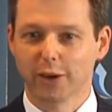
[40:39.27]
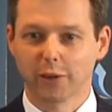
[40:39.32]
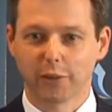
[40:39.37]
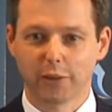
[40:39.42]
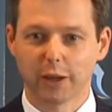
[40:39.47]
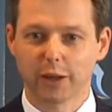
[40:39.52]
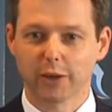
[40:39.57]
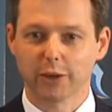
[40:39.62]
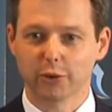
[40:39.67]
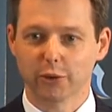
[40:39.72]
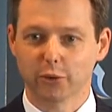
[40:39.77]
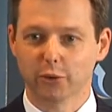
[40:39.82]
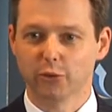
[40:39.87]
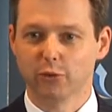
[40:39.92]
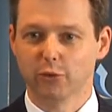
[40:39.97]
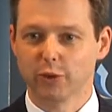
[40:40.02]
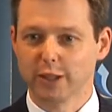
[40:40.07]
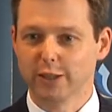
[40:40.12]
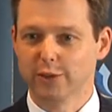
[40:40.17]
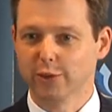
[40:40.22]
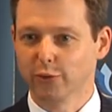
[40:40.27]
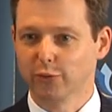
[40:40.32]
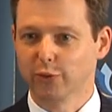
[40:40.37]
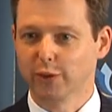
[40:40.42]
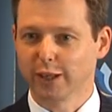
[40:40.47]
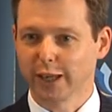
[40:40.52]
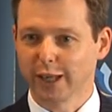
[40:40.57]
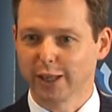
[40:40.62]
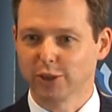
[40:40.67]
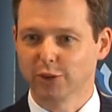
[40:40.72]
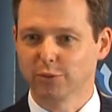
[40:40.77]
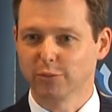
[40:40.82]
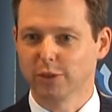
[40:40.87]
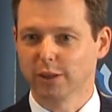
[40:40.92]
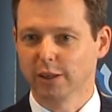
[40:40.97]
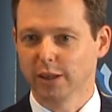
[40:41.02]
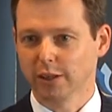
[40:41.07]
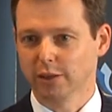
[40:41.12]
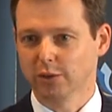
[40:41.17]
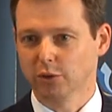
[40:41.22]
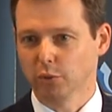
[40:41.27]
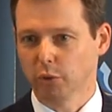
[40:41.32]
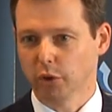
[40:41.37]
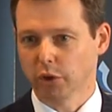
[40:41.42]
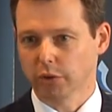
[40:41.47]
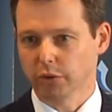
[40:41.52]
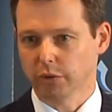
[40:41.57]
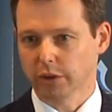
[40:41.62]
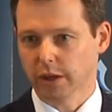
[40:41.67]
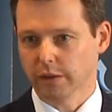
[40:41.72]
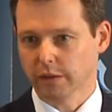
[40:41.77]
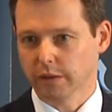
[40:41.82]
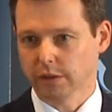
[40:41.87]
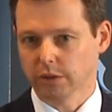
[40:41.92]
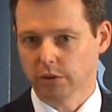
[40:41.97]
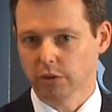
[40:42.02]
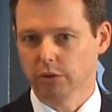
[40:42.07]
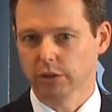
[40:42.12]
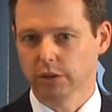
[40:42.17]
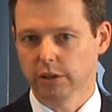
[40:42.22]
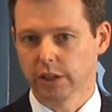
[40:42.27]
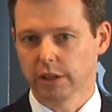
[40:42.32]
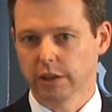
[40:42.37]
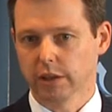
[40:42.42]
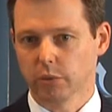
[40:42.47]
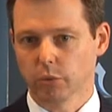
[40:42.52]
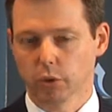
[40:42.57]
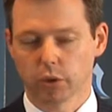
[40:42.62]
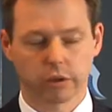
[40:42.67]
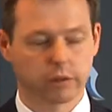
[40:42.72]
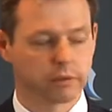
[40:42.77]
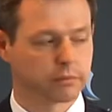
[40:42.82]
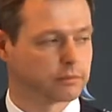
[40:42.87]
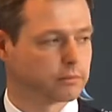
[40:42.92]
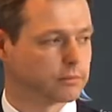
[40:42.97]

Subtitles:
their fields of engagement and to work together and coordinate their work.